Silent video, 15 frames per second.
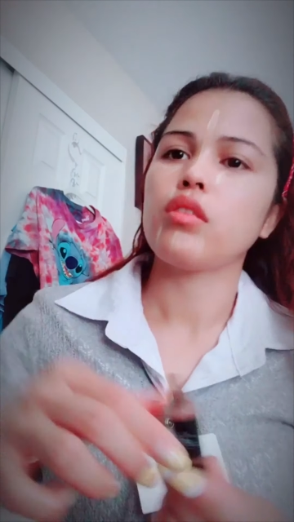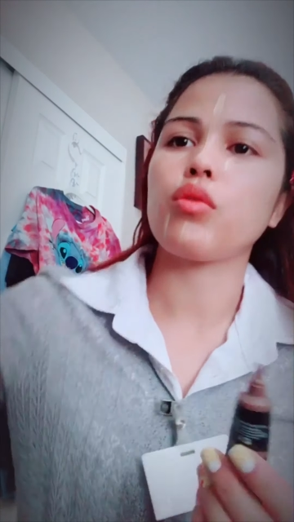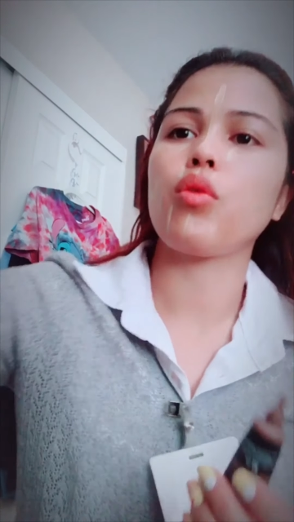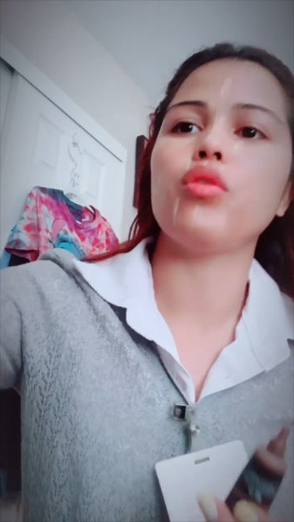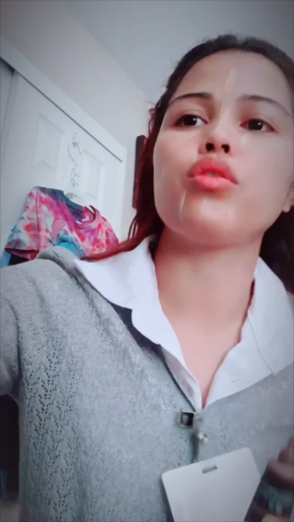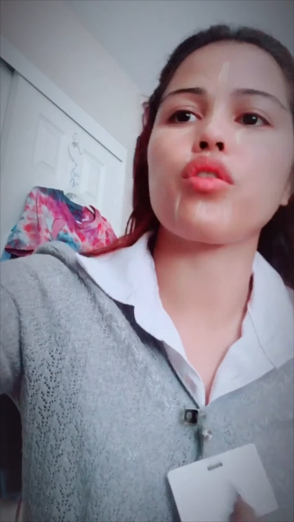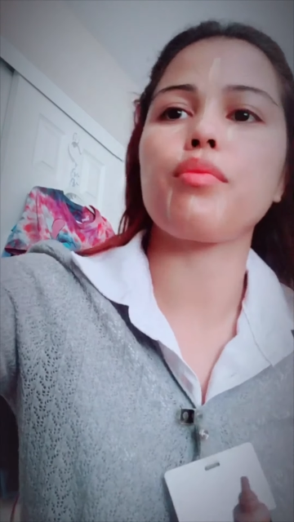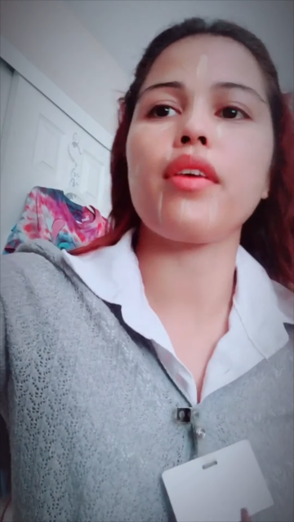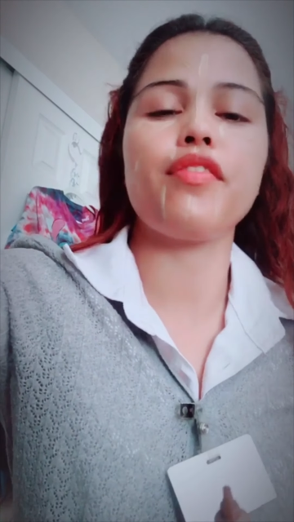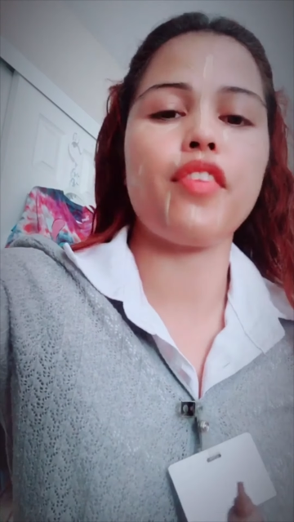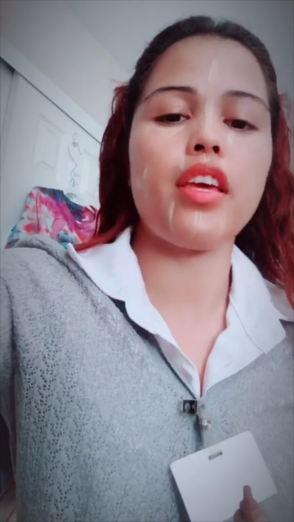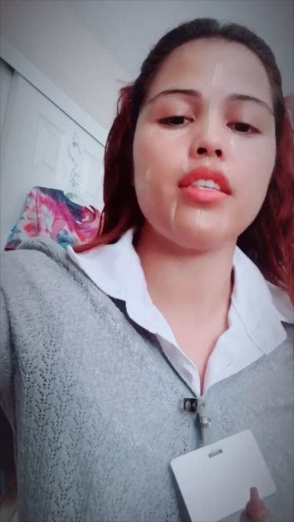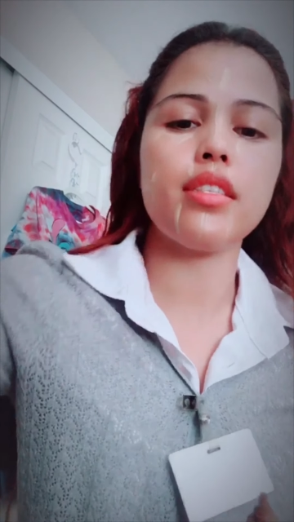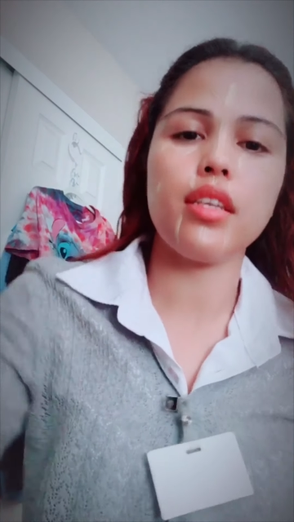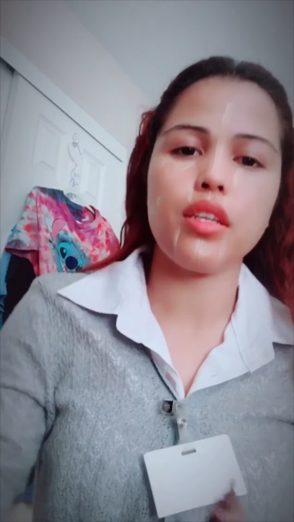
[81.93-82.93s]
To contour my
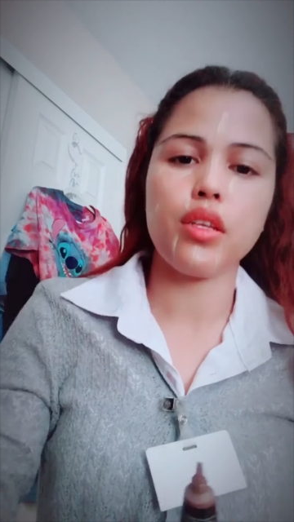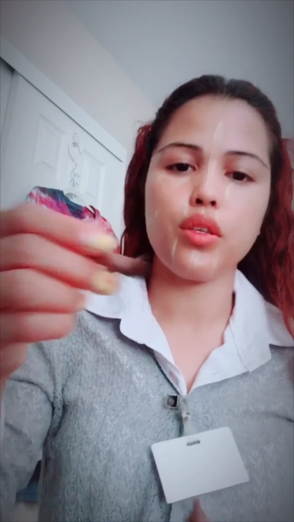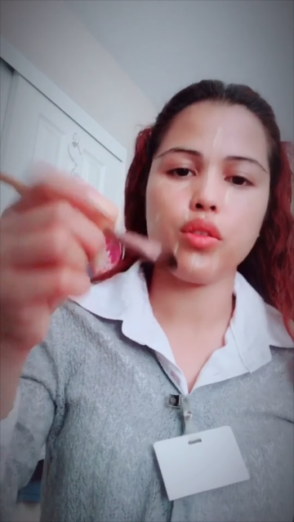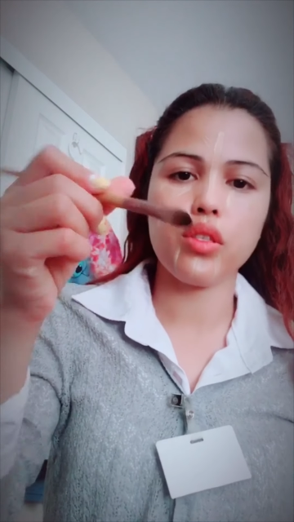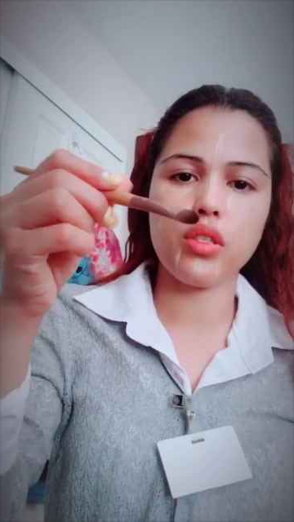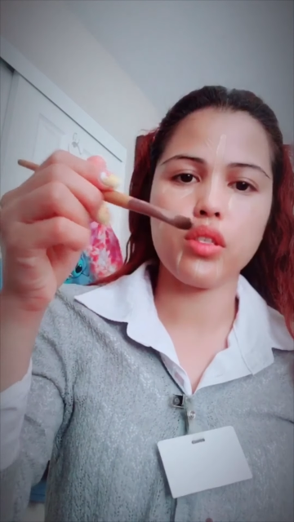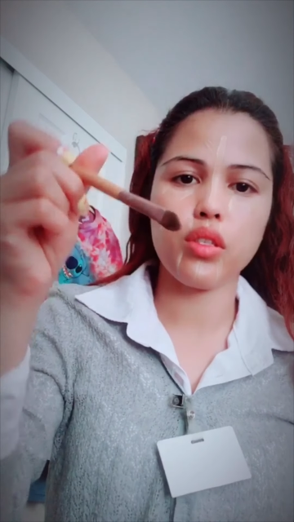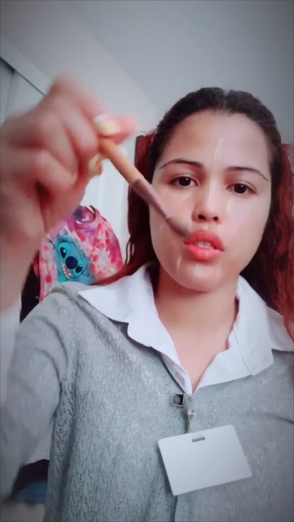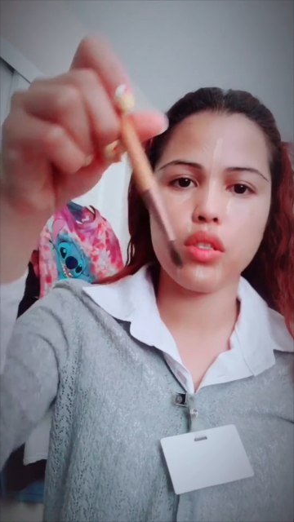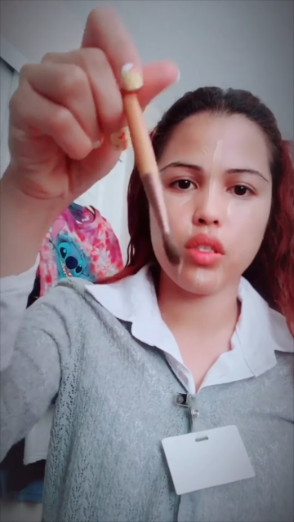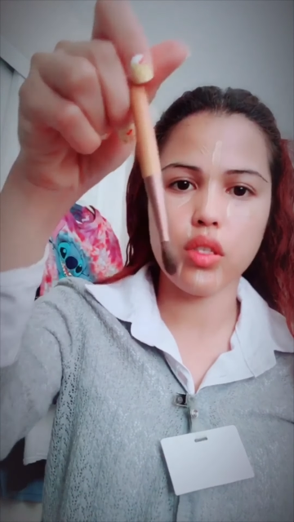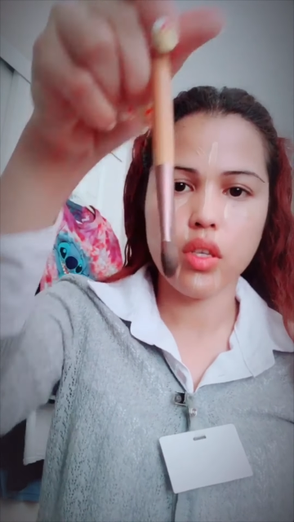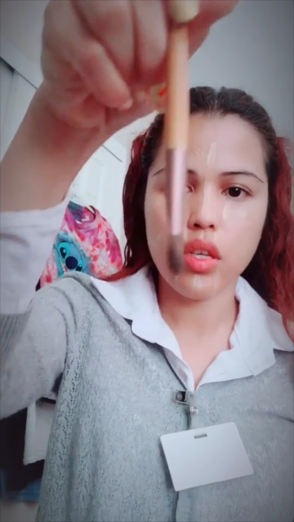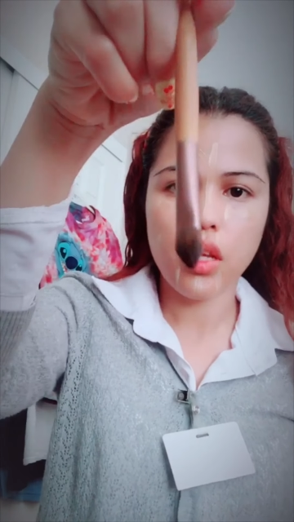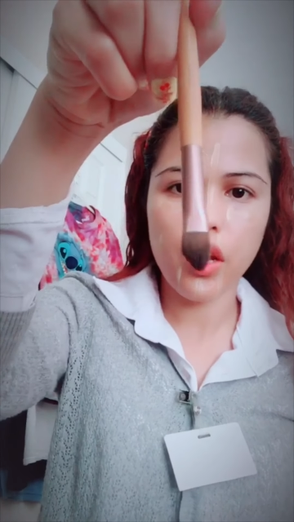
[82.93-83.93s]
face and use this
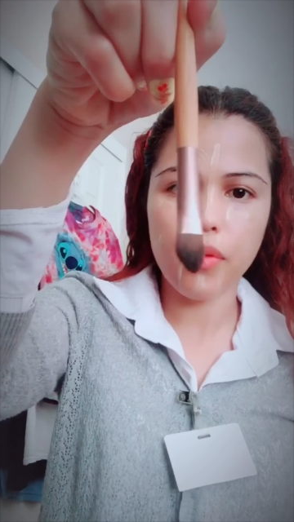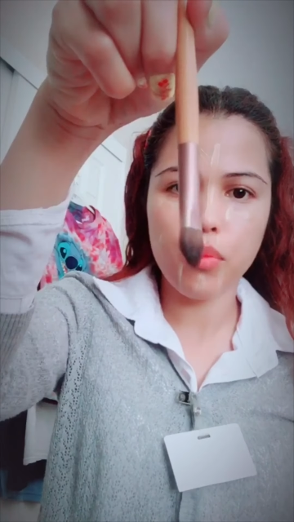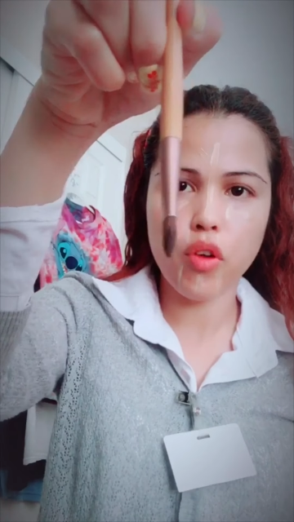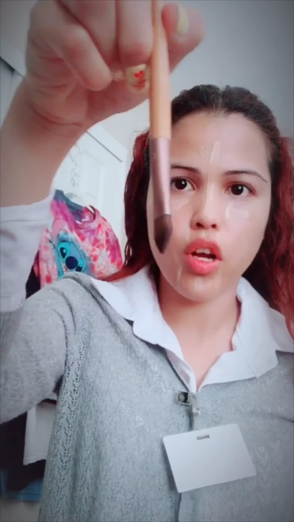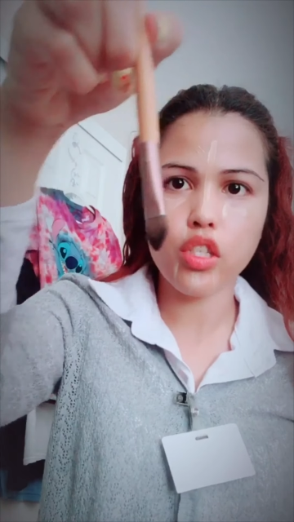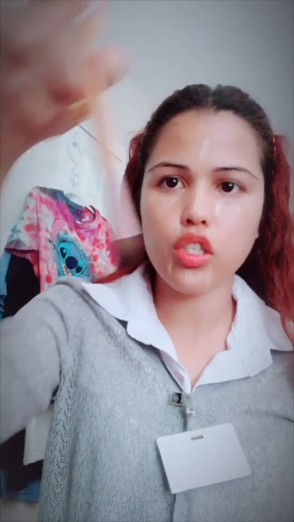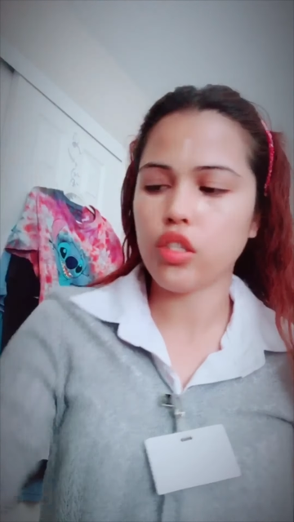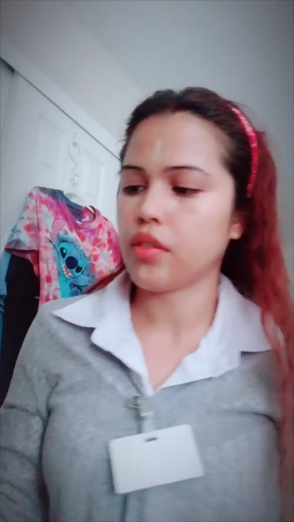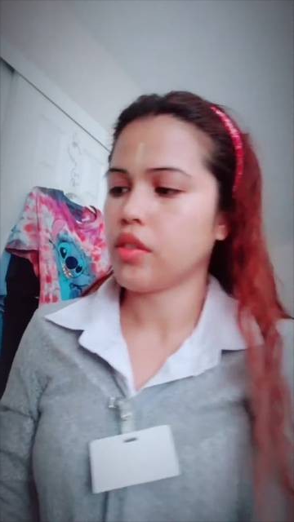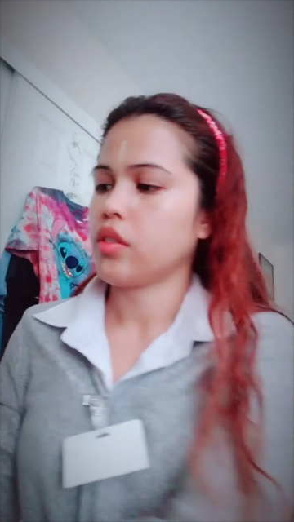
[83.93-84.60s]
kind of brush.